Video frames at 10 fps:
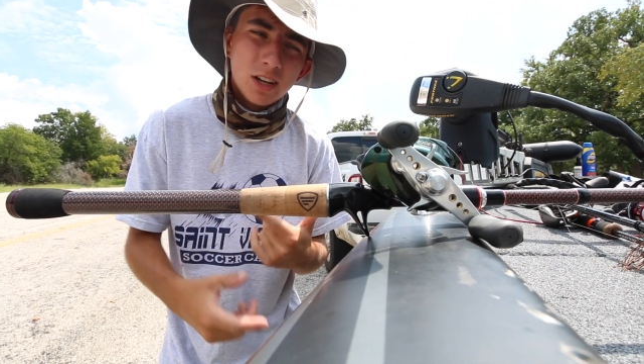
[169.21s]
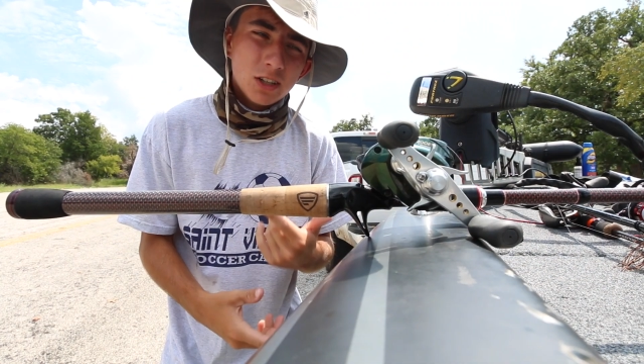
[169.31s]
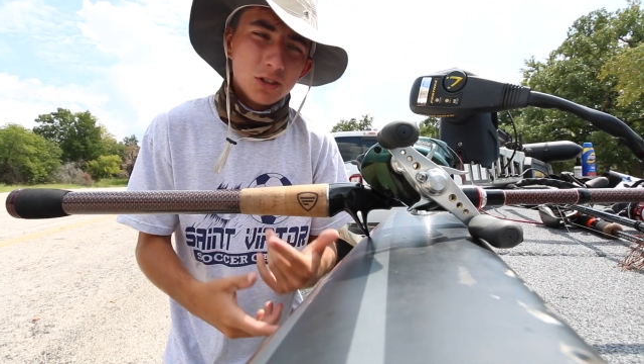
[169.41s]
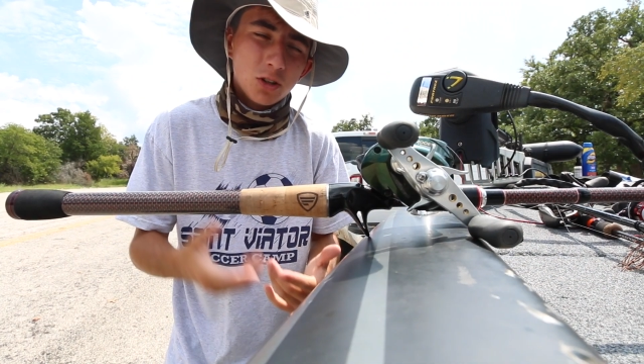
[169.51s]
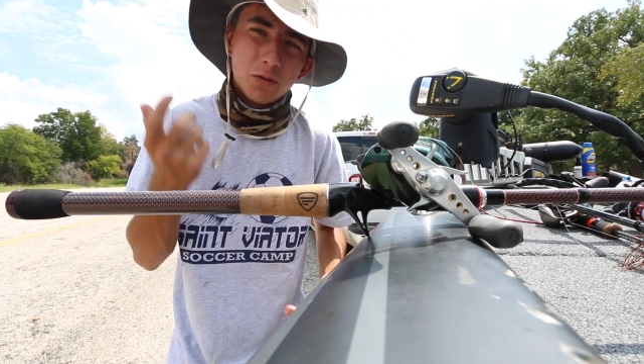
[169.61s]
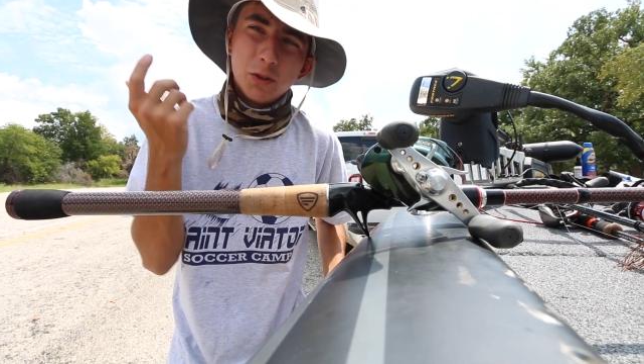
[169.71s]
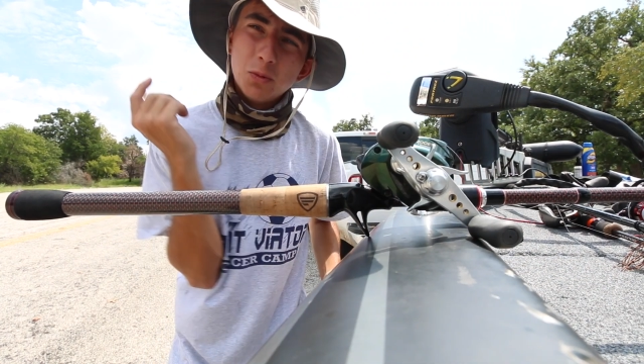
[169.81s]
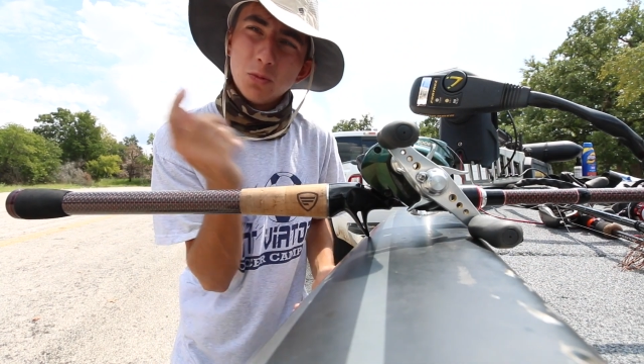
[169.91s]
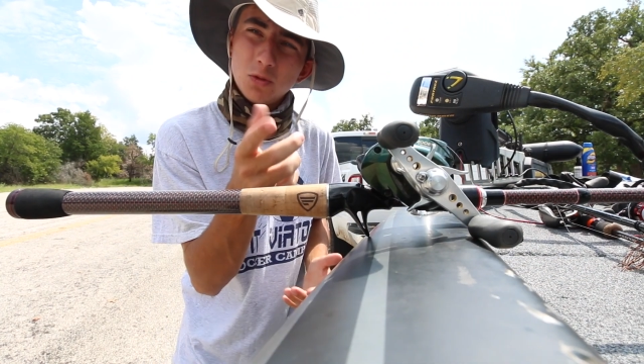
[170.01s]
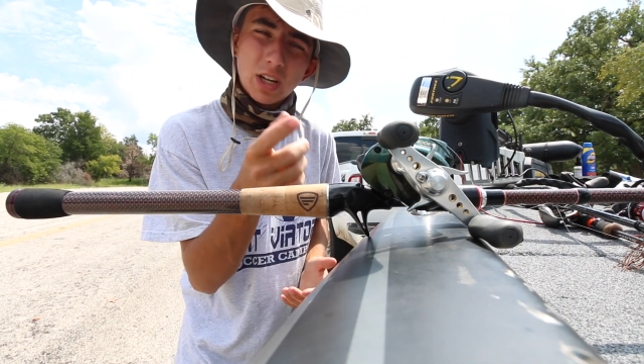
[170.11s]
So if
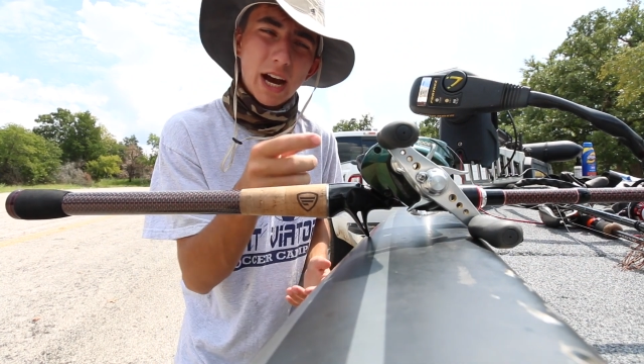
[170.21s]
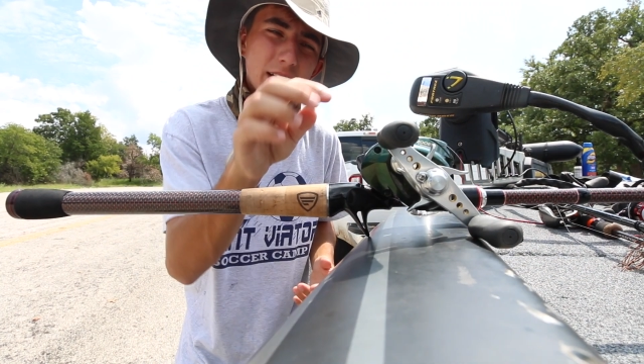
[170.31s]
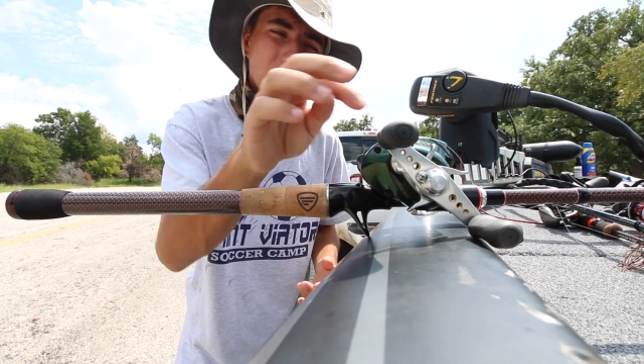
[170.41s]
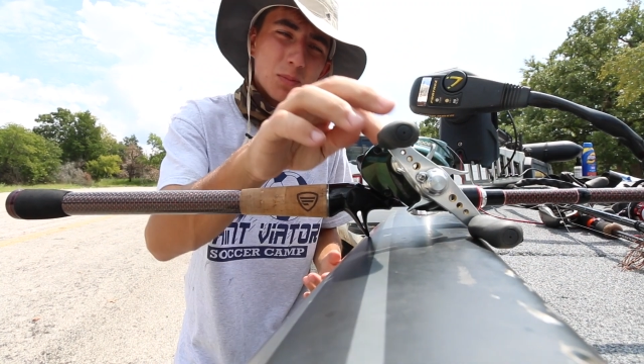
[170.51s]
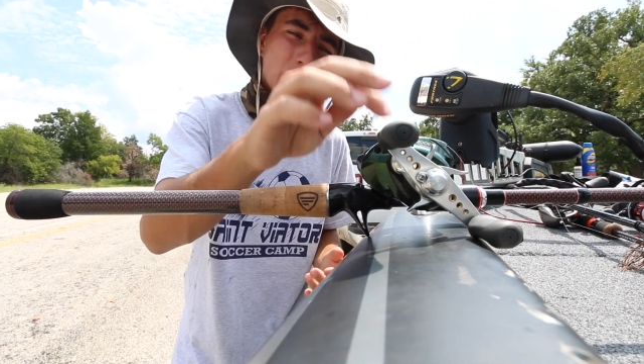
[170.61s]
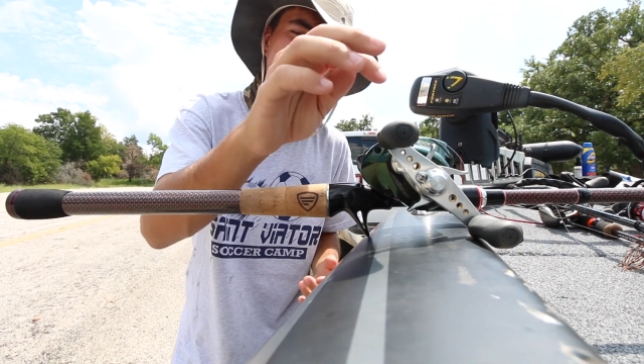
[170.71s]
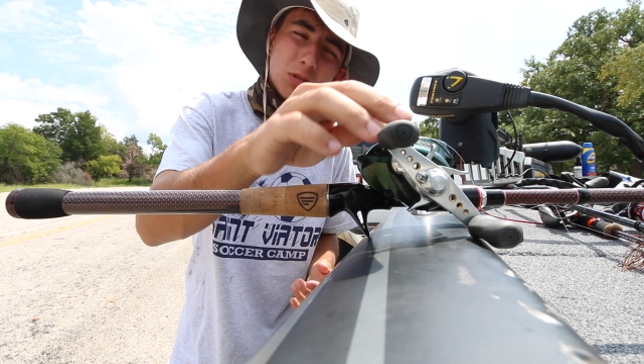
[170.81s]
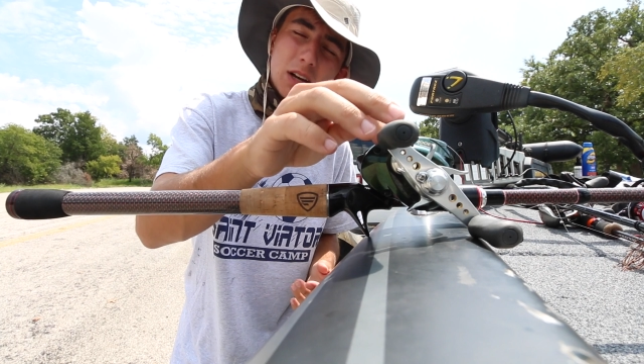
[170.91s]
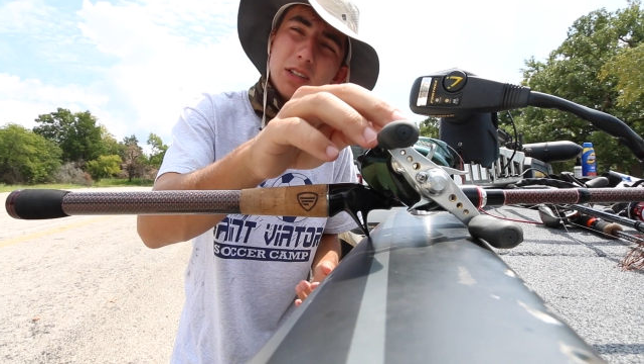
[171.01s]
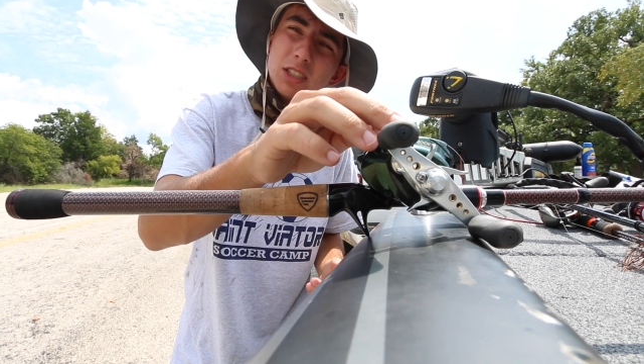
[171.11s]
you tie the braid
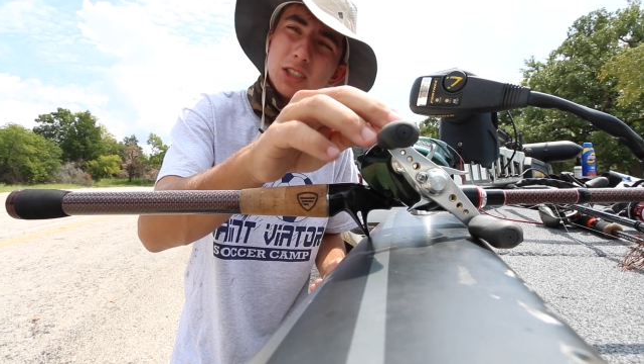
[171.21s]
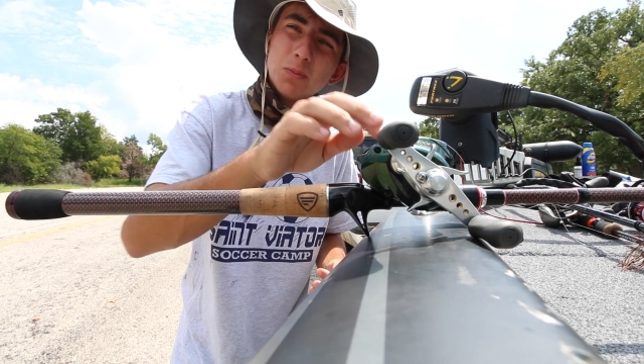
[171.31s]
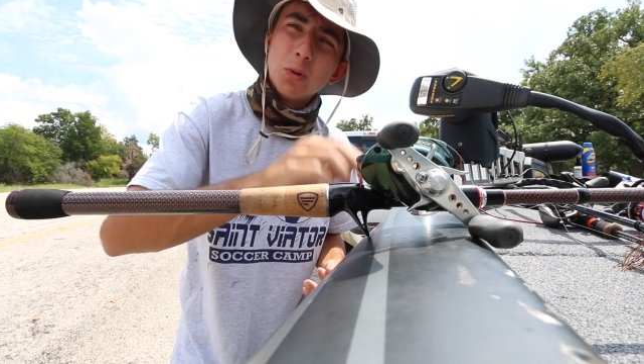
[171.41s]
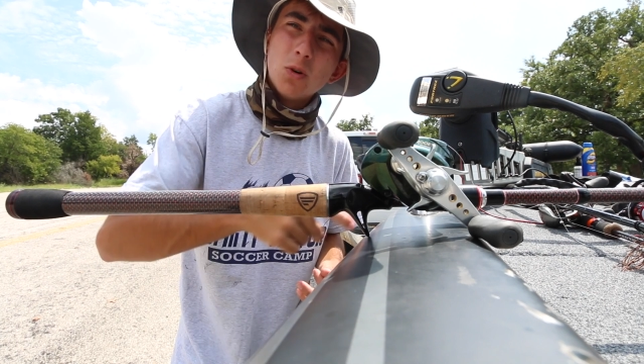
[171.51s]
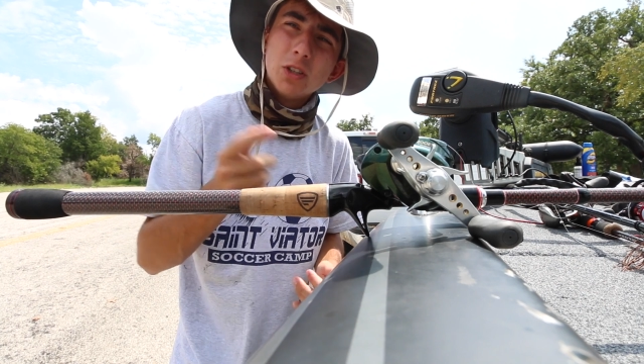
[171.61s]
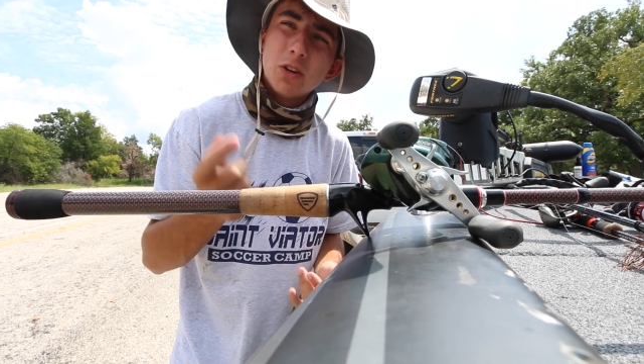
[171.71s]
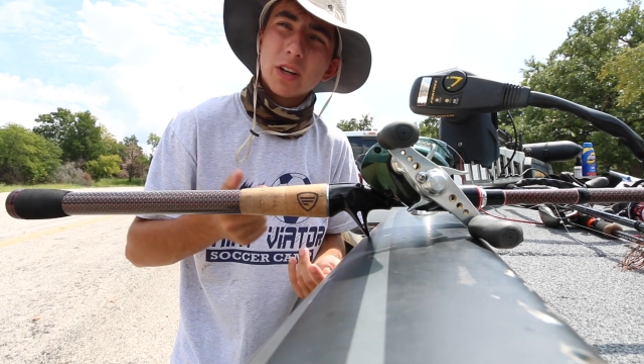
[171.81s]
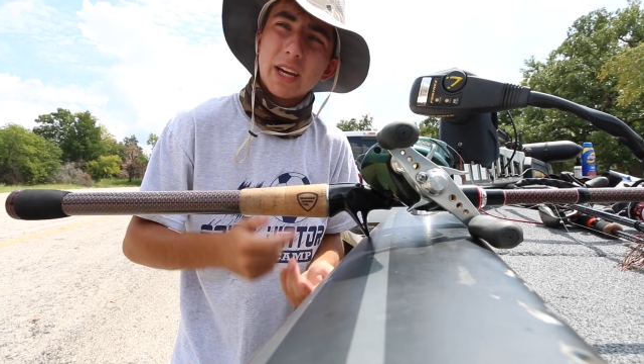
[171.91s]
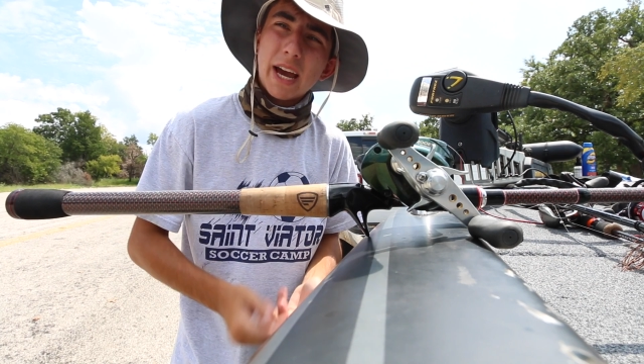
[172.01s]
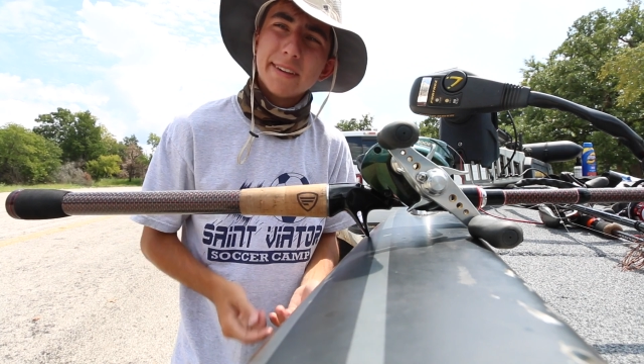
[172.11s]
directly to the spool, you go to
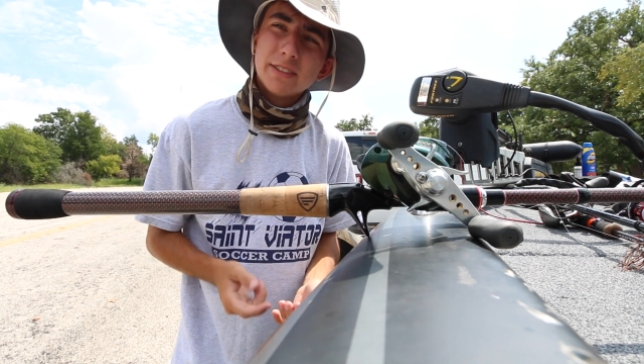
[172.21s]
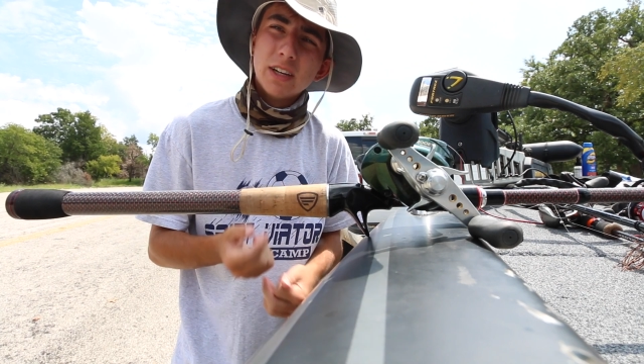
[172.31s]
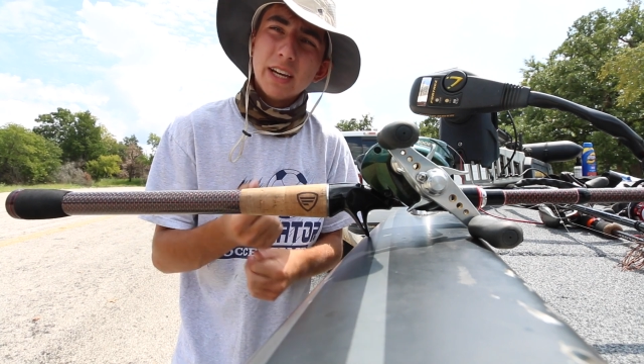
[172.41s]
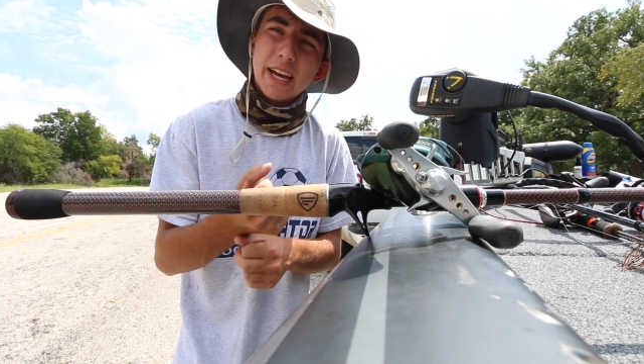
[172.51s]
cast,